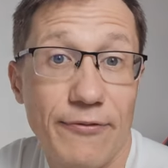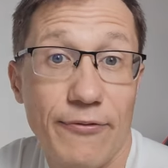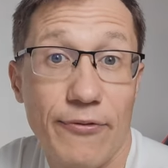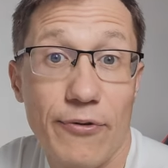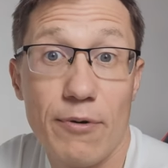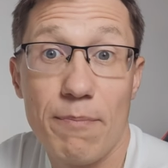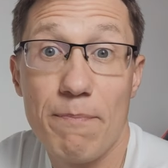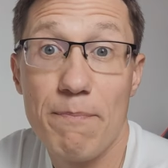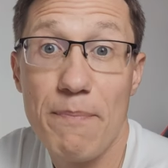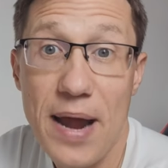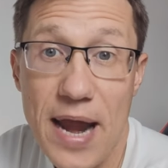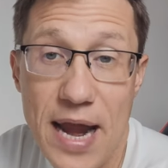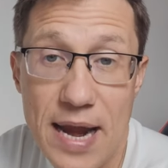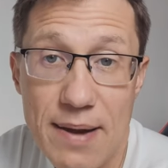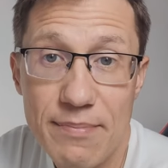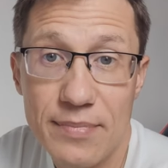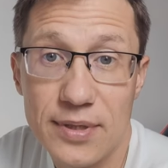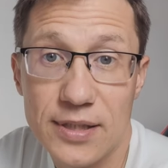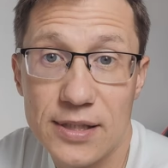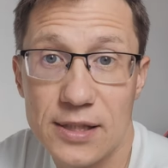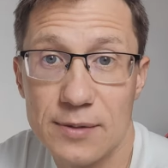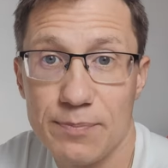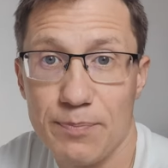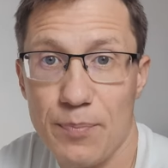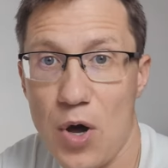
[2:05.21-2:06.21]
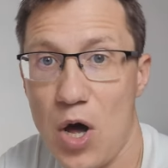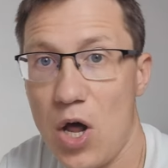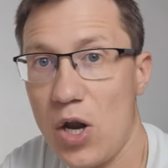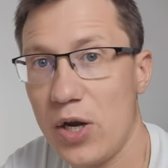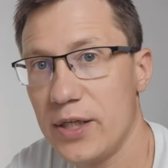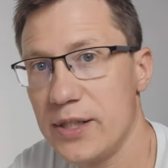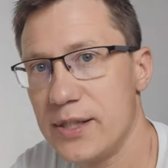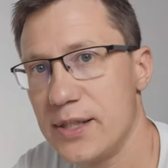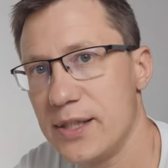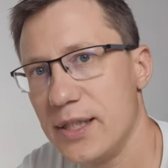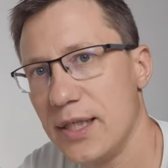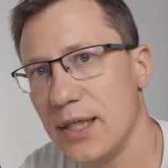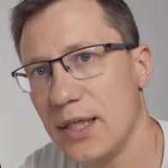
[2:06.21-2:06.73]
for payments
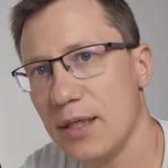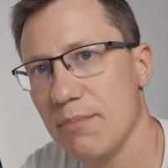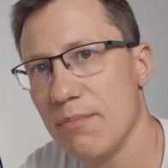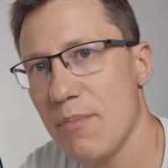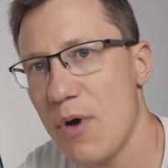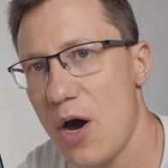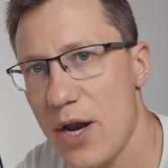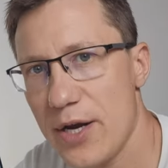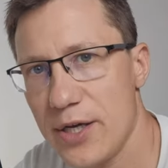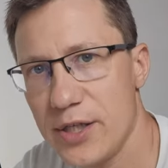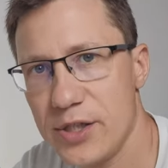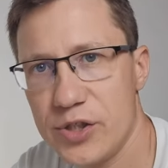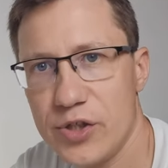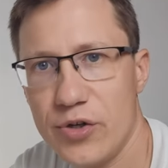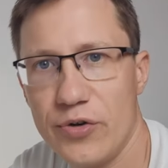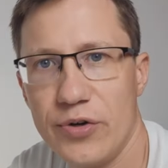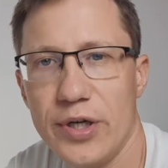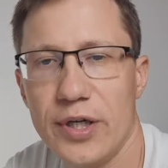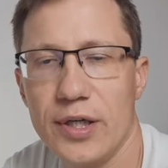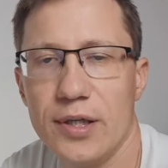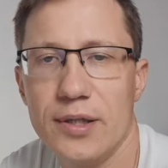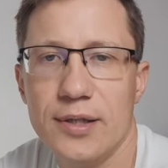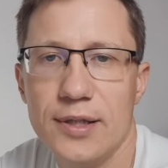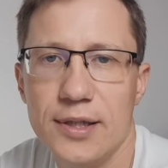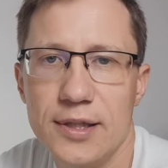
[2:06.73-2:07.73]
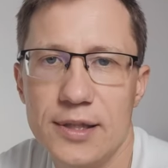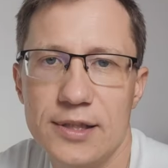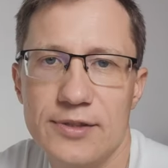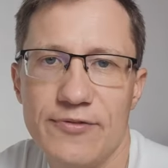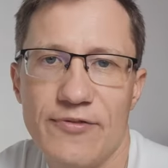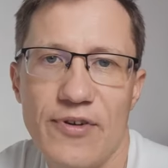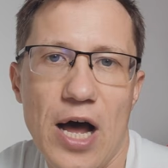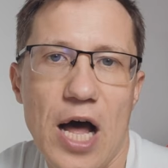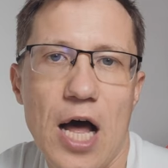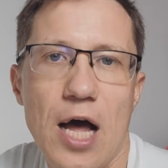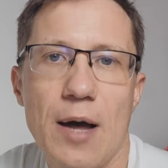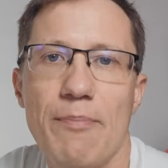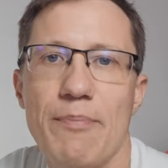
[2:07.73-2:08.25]
policy and monitoring the
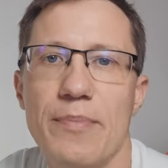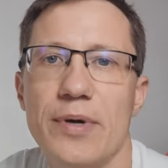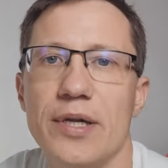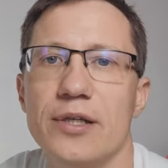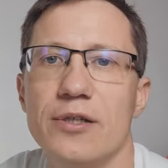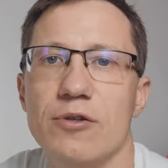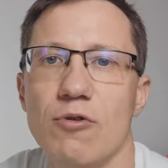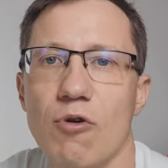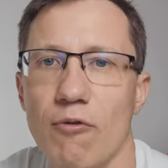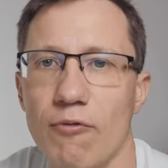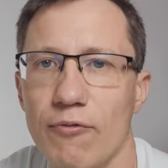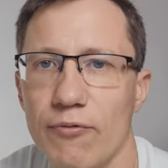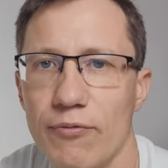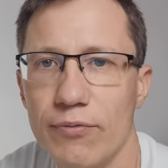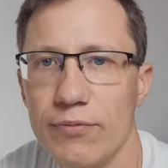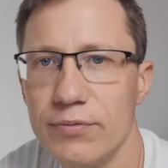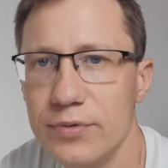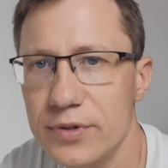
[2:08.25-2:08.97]
development of